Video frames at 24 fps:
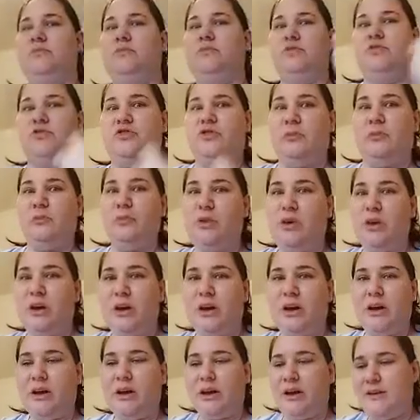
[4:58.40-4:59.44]
shimmery,
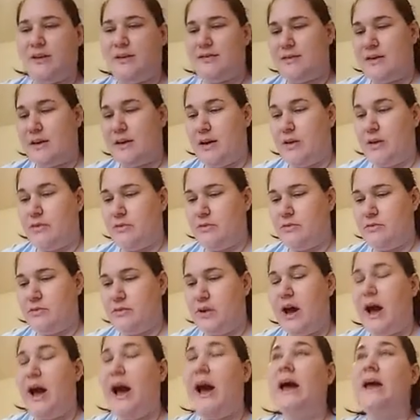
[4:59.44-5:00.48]
I guess. I don't know.
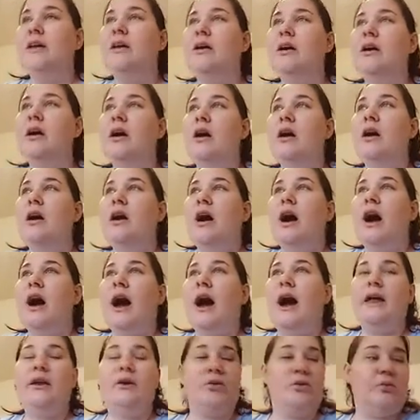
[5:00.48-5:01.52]

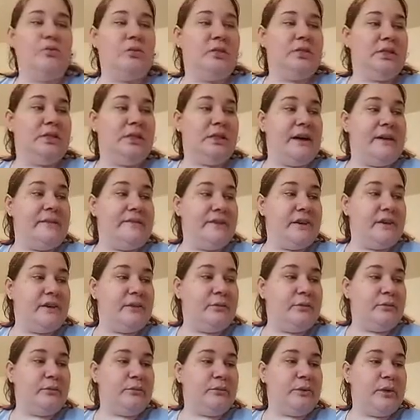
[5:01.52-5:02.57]
I don't love
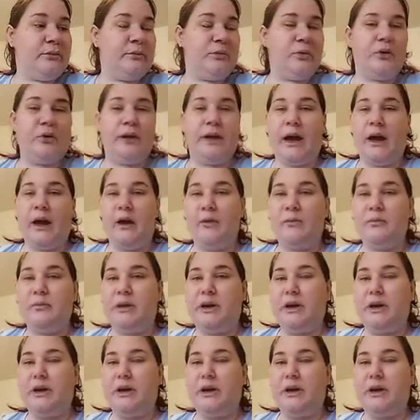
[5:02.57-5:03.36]
it when I'm going out